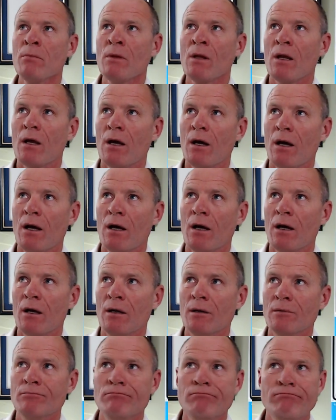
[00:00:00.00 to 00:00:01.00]

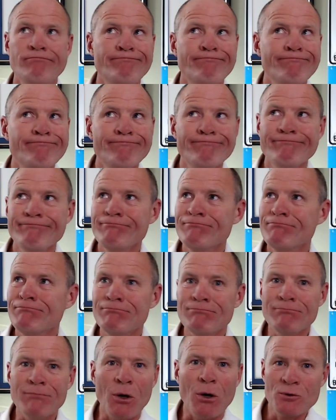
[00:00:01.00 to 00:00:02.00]

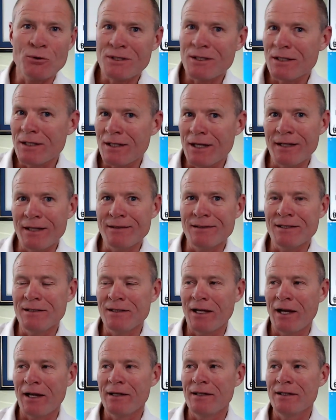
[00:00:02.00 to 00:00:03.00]
most of the
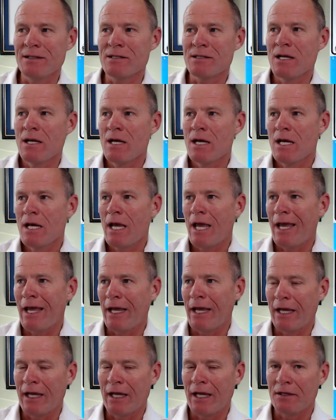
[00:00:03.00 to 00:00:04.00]
1990s,
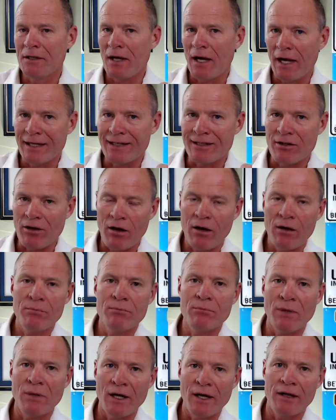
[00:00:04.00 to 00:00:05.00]
and I
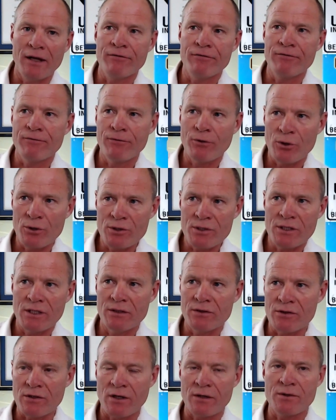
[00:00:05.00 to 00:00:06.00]
got my first
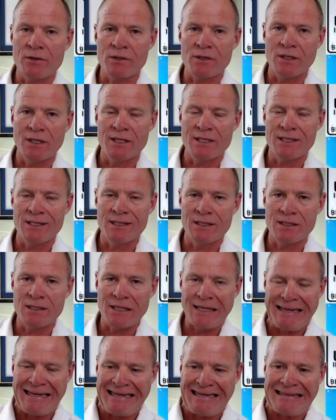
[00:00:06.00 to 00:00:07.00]
instructor's
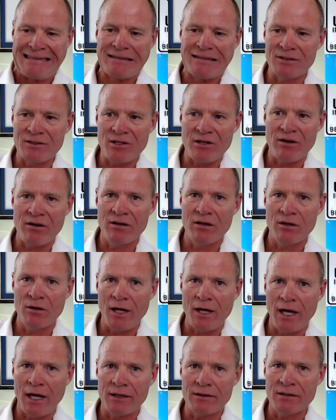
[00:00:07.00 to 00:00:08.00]
license in Ontario
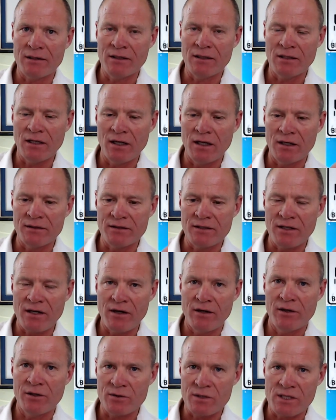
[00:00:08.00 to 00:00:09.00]
at the
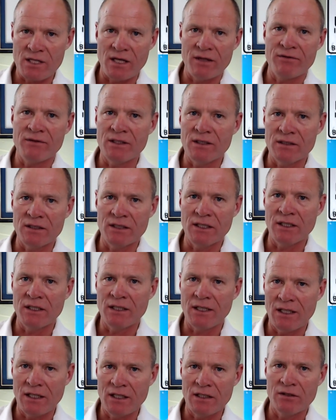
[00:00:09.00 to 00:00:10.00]
Ontario Safety
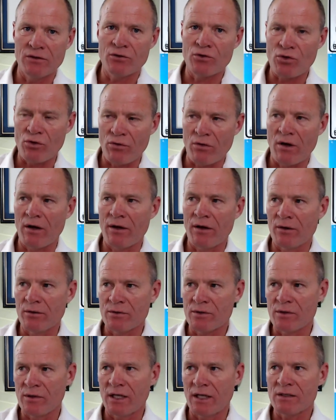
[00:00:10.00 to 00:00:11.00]
League in Toronto.
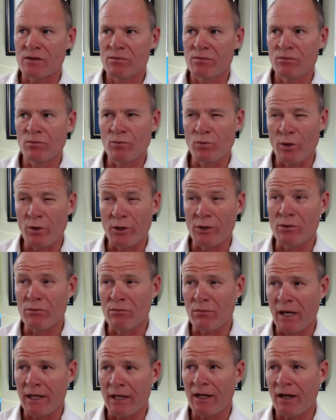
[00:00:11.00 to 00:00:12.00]
So that's where you
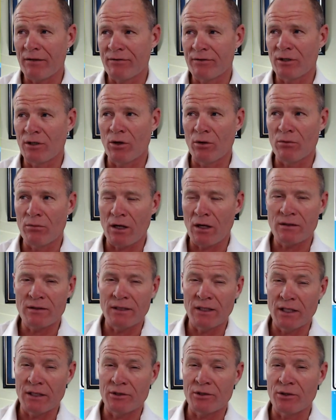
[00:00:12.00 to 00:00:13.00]
might have to go, Mark,
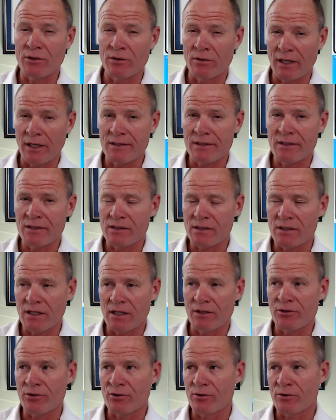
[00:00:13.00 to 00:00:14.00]
to get your license, to
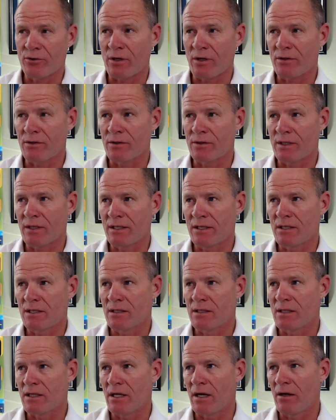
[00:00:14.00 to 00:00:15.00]
get your instructor's
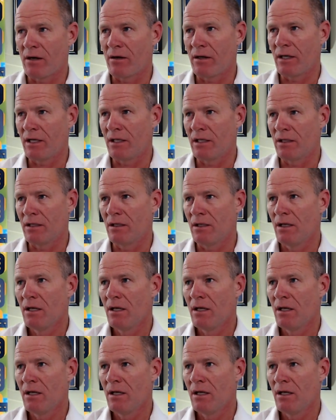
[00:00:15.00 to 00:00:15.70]
license there in